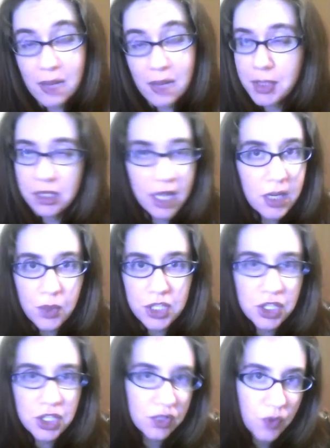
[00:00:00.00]
I mean, language
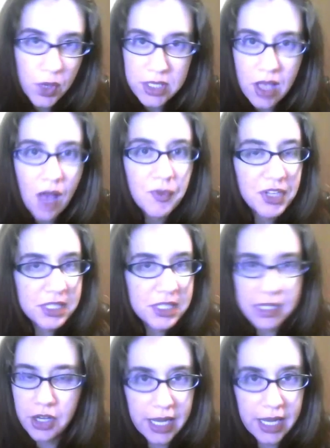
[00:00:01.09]
and voice obviously
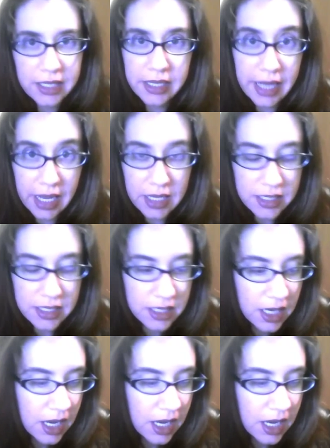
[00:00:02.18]
are hand in hand.